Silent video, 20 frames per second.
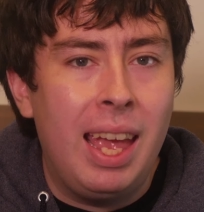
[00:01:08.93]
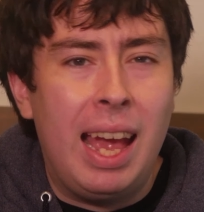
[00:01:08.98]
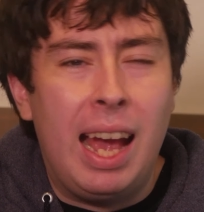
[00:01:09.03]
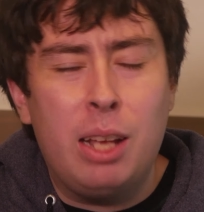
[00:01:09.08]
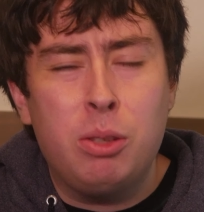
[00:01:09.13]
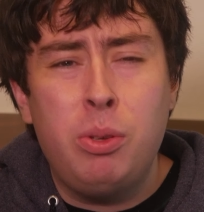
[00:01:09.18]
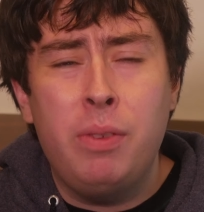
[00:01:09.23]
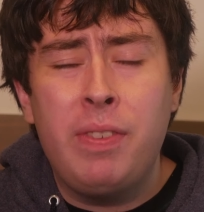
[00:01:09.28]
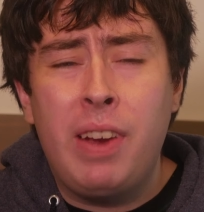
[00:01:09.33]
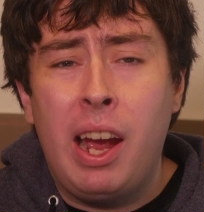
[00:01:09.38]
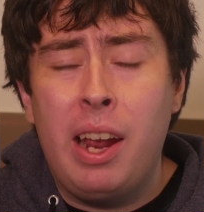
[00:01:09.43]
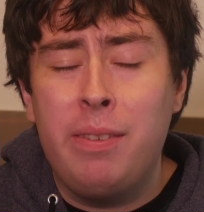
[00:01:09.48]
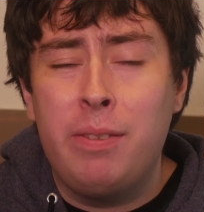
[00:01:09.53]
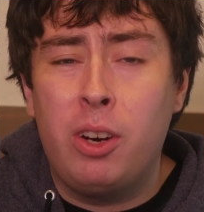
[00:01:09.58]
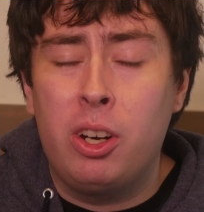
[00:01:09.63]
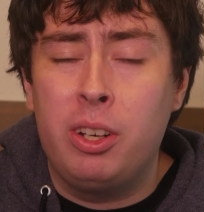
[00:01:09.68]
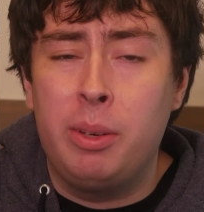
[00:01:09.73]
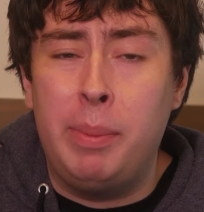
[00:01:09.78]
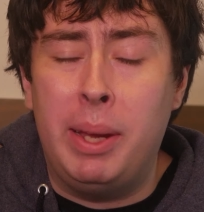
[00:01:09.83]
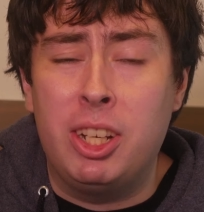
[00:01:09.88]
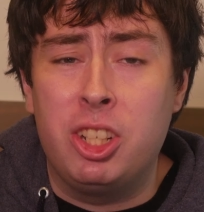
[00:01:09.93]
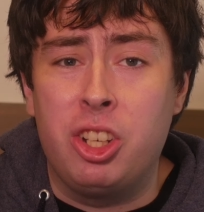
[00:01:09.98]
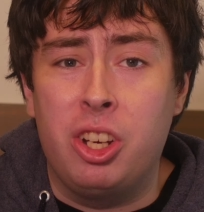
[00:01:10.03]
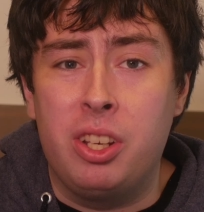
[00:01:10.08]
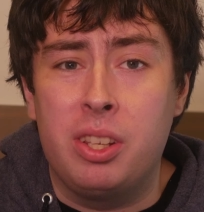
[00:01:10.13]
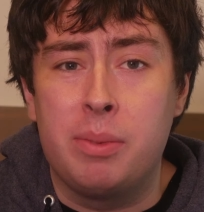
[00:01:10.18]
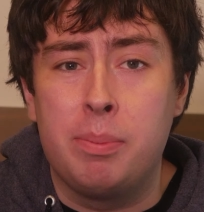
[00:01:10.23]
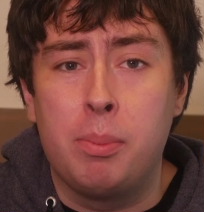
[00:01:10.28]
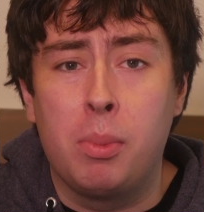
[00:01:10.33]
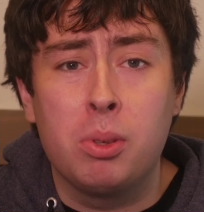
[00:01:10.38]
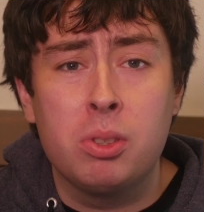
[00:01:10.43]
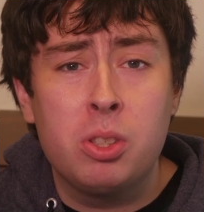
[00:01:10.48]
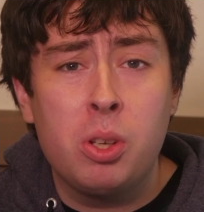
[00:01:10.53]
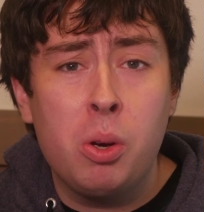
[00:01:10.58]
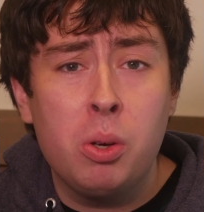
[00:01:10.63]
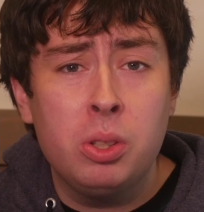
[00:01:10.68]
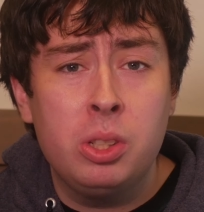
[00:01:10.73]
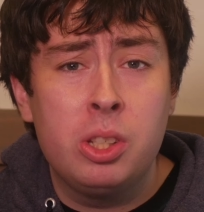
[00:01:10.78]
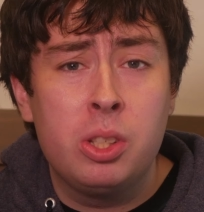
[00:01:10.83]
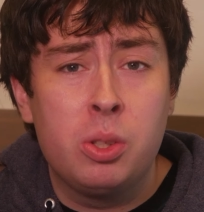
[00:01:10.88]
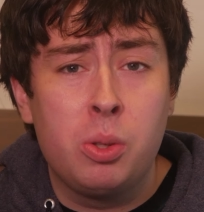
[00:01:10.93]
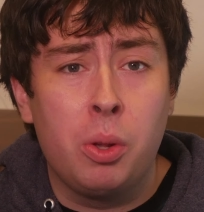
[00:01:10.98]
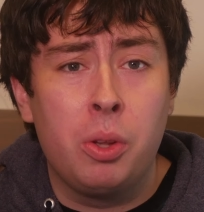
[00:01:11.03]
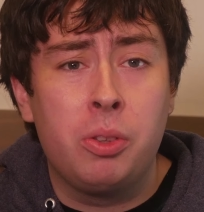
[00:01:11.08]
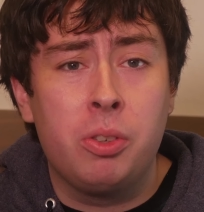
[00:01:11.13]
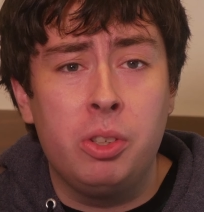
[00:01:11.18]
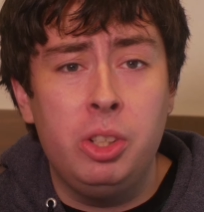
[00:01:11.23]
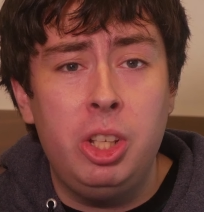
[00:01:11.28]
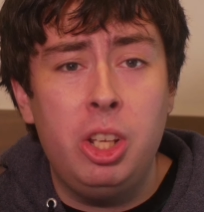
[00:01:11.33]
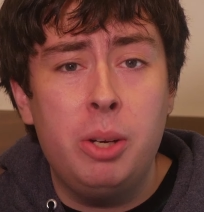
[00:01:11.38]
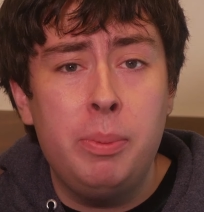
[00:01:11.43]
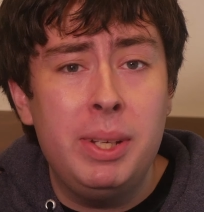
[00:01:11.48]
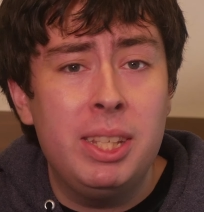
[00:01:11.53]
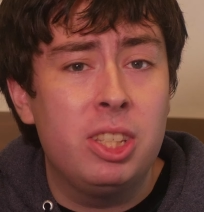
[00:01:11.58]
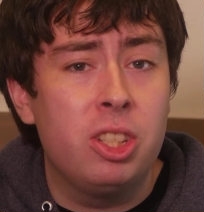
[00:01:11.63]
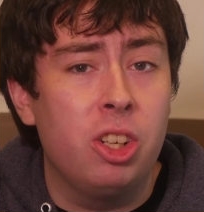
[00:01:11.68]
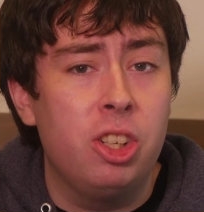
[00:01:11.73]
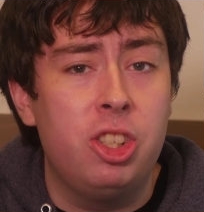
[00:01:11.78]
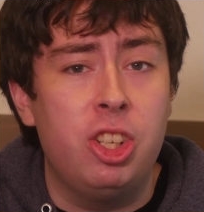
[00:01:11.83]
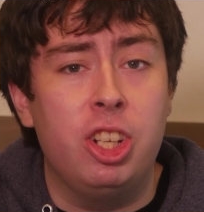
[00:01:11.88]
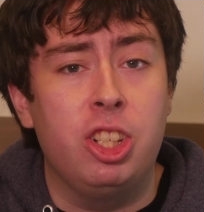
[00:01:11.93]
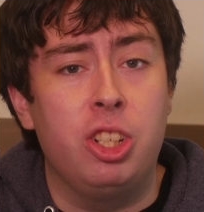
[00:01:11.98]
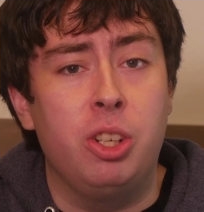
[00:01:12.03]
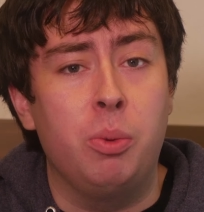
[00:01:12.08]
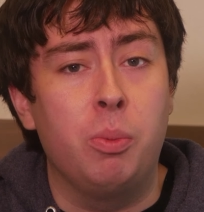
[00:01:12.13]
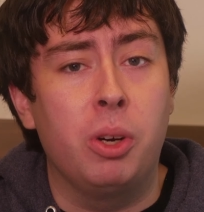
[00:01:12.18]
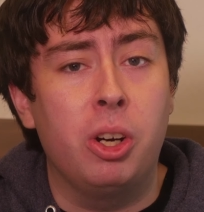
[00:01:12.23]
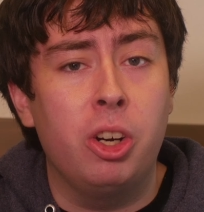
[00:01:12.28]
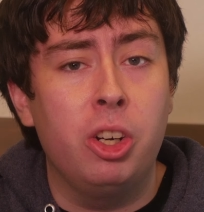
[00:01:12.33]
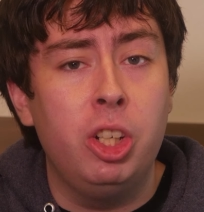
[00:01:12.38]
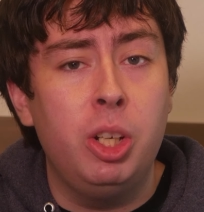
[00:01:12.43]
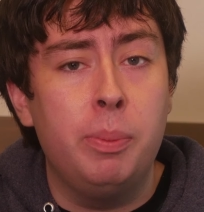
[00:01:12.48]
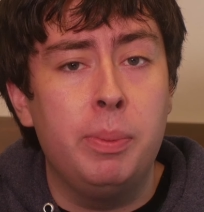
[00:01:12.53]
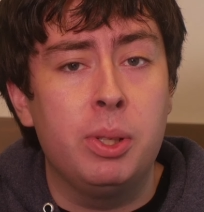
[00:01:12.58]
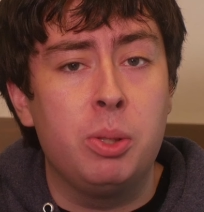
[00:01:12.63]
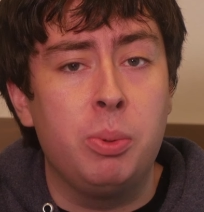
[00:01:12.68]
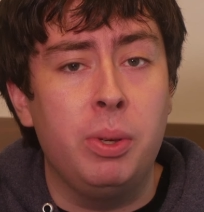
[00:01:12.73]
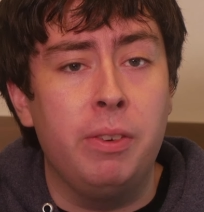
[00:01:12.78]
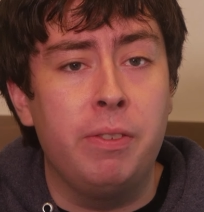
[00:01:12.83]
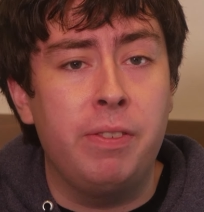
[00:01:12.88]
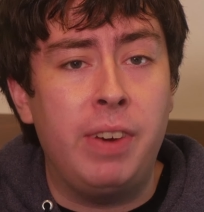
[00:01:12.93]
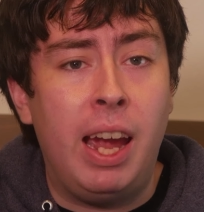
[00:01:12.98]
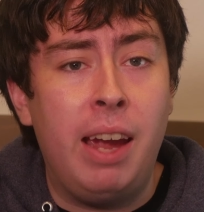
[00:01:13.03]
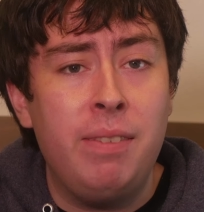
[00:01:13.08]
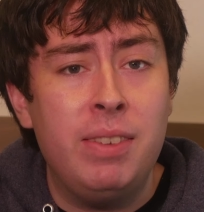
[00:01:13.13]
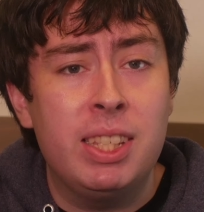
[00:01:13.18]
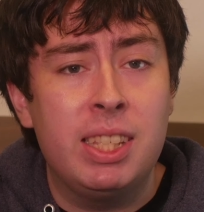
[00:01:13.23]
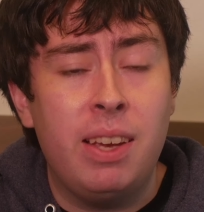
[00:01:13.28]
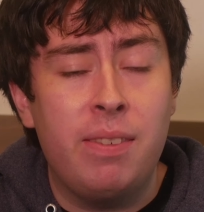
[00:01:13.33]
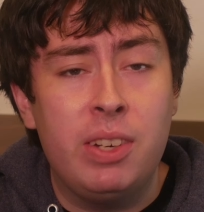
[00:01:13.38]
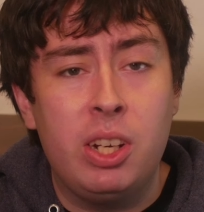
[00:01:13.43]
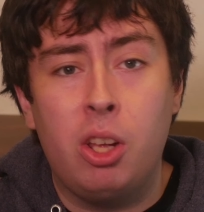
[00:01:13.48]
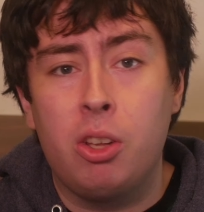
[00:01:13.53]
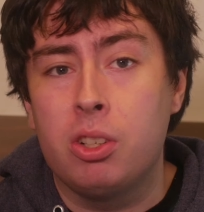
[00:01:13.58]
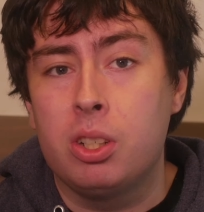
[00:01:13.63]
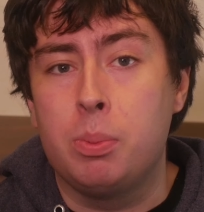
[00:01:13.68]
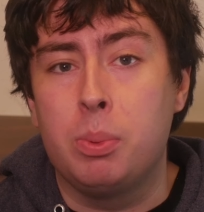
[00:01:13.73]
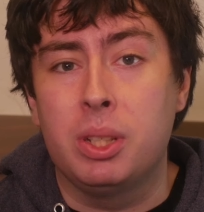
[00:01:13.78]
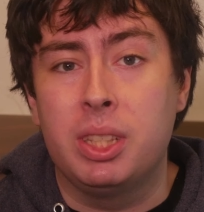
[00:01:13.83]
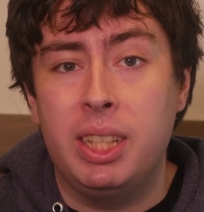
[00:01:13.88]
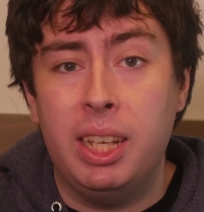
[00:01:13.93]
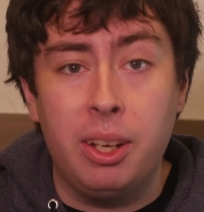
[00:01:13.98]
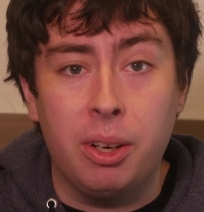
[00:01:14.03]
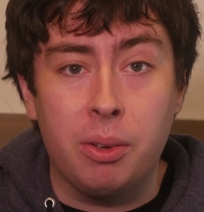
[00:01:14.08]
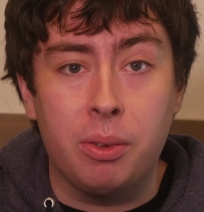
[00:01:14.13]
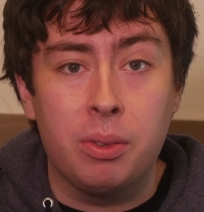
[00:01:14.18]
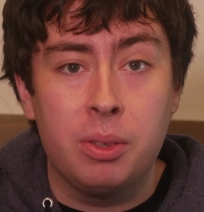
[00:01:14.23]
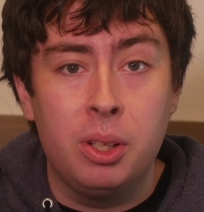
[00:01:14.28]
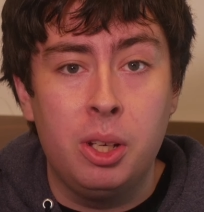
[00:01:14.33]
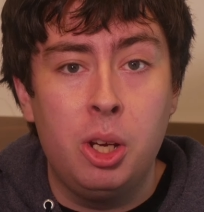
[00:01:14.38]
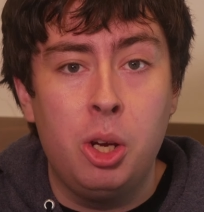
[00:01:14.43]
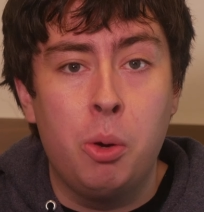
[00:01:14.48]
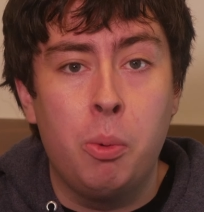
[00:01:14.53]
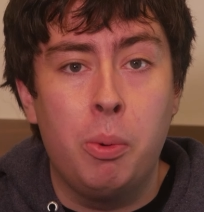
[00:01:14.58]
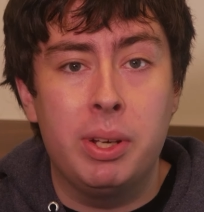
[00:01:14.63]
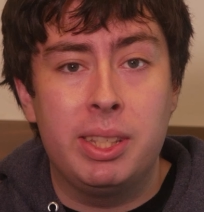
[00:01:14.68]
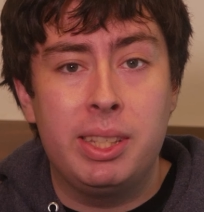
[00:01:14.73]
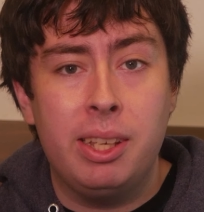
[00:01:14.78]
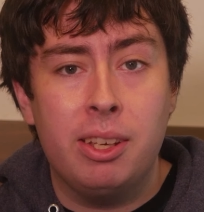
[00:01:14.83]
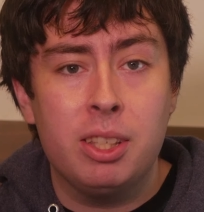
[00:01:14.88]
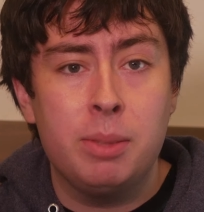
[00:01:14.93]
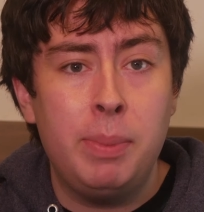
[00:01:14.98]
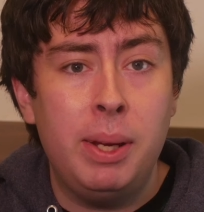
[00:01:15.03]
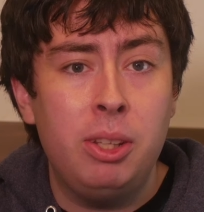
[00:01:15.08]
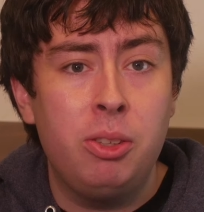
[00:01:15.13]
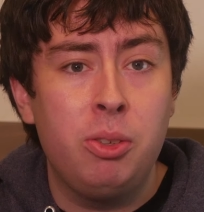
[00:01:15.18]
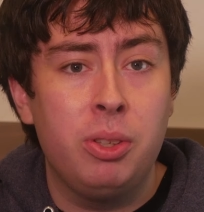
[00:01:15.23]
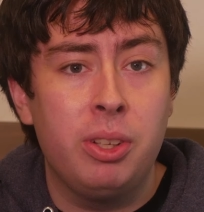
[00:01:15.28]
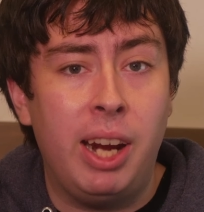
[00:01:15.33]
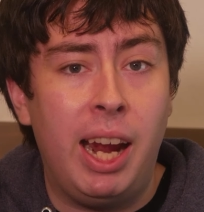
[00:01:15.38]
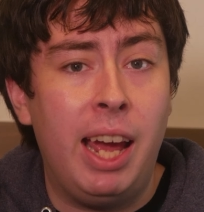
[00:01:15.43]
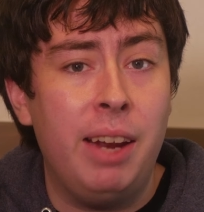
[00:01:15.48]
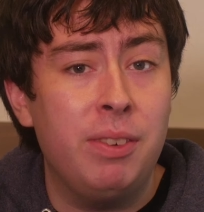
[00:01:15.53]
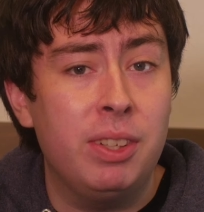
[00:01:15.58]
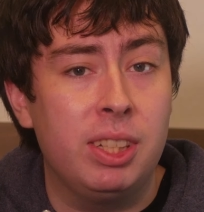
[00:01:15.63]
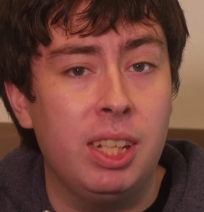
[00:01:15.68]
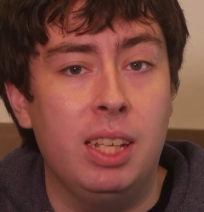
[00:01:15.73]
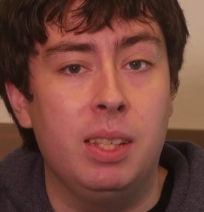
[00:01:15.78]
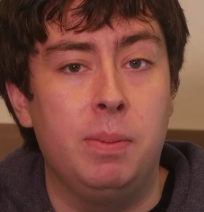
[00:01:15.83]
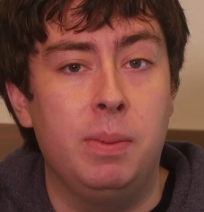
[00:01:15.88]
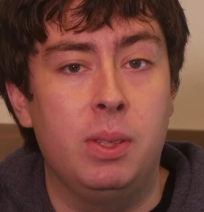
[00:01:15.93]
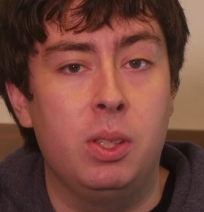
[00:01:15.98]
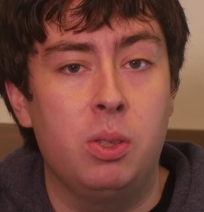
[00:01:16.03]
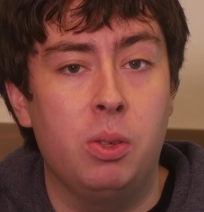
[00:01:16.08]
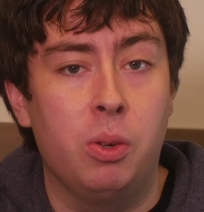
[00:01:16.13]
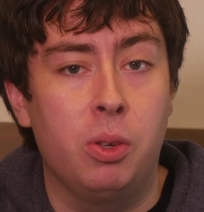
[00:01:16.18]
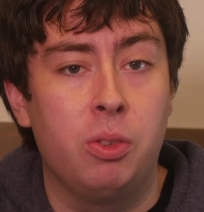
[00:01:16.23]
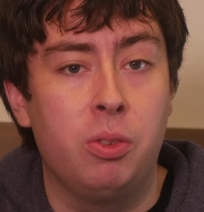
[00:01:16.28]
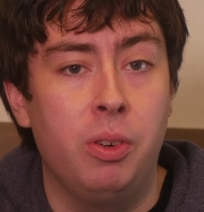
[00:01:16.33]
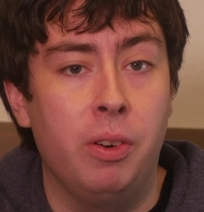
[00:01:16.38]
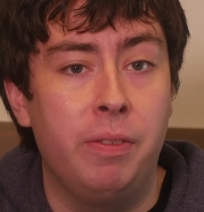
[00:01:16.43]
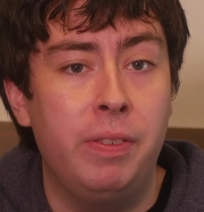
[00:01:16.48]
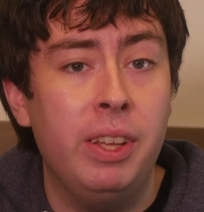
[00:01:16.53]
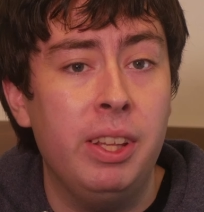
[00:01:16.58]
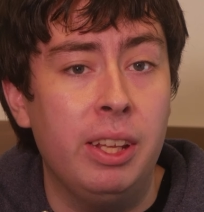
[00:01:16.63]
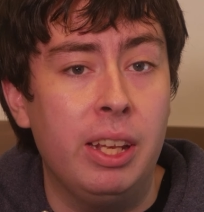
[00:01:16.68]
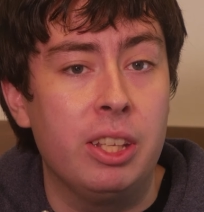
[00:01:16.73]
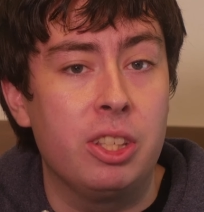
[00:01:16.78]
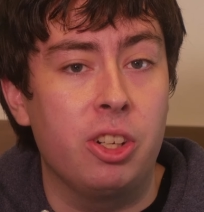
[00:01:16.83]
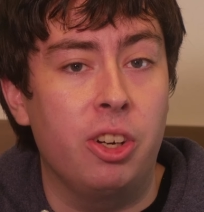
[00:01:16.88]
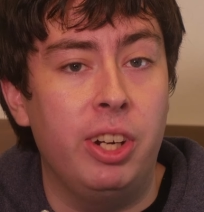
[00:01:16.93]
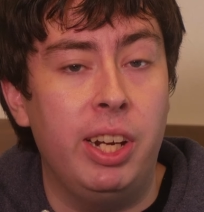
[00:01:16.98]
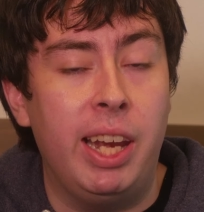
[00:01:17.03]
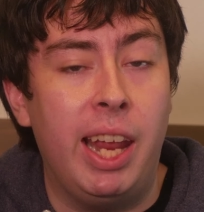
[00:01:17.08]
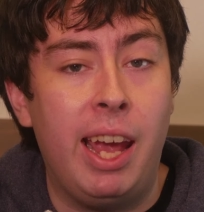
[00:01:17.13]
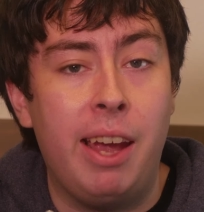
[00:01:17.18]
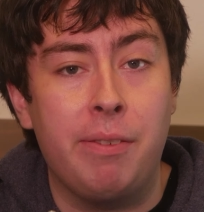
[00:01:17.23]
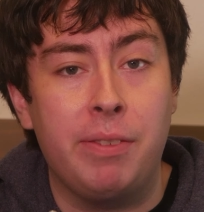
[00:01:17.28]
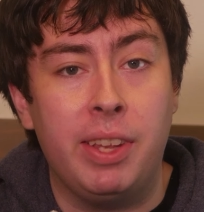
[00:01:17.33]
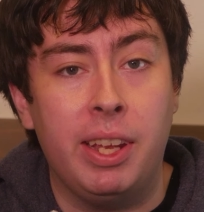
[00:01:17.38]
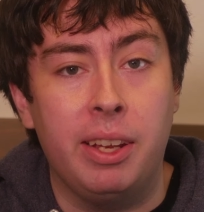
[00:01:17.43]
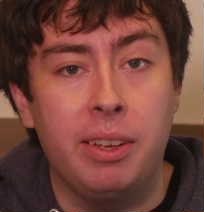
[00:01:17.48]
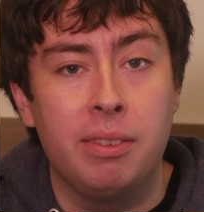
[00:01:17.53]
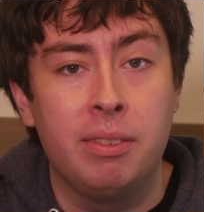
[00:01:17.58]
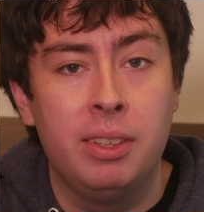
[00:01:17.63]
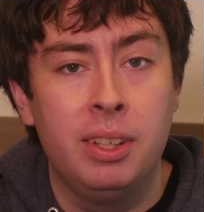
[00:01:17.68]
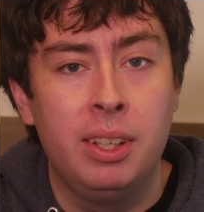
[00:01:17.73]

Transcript: As we've kind of already mentioned, most courses sold through Udemy search engine will earn you between $5 and $7 per sale, where sales made through their advertisements or through affiliates earn in half that.